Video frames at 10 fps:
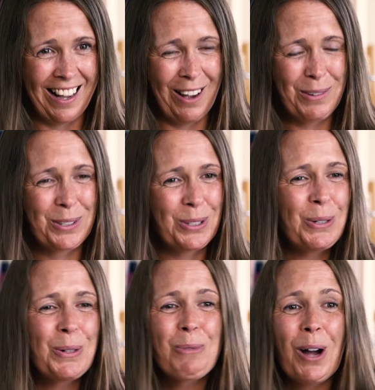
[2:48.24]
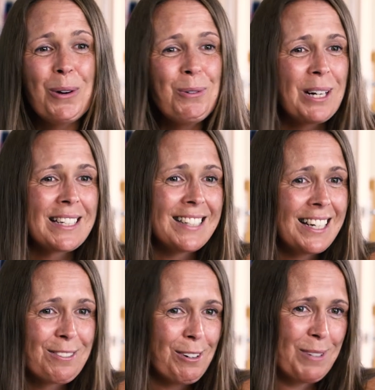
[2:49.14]
I was doing what I always
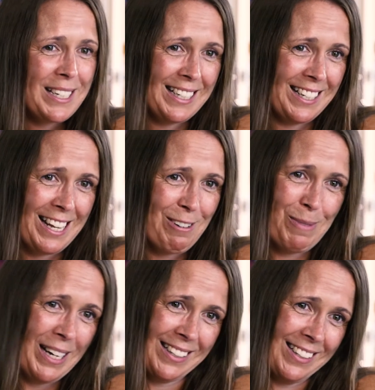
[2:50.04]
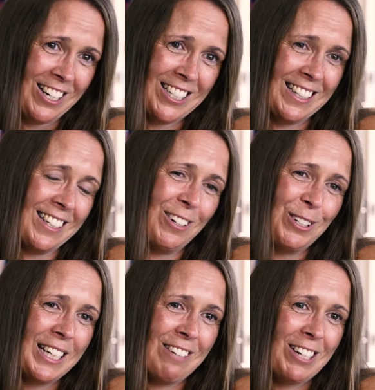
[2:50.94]
did when we did therapy exercises and I
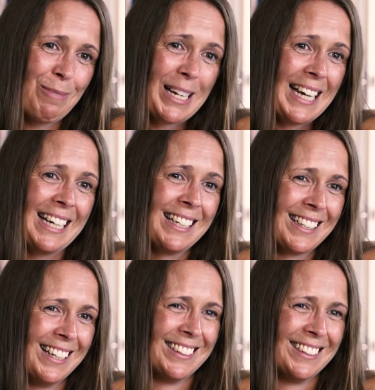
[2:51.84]
was giving him a kiss.